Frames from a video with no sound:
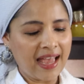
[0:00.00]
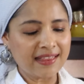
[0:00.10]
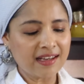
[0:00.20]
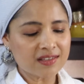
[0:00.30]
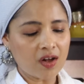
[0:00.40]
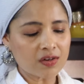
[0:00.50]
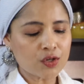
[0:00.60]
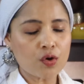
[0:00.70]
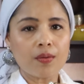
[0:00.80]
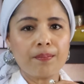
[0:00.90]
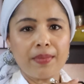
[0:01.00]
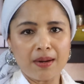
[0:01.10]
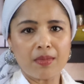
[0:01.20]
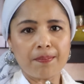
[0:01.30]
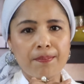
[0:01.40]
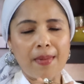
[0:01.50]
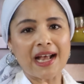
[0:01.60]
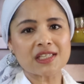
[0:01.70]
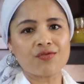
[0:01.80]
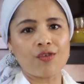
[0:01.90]
and there is also minimum
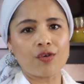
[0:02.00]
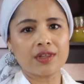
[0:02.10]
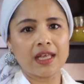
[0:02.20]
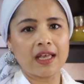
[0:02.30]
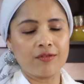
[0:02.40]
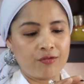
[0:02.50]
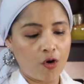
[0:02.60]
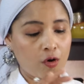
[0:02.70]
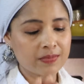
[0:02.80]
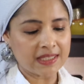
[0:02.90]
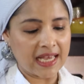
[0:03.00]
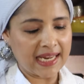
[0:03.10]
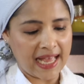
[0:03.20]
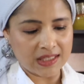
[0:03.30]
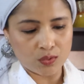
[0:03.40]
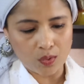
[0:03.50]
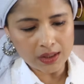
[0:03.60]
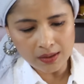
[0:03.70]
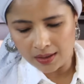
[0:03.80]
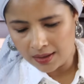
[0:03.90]
max for the foam setting as
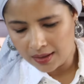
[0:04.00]
well.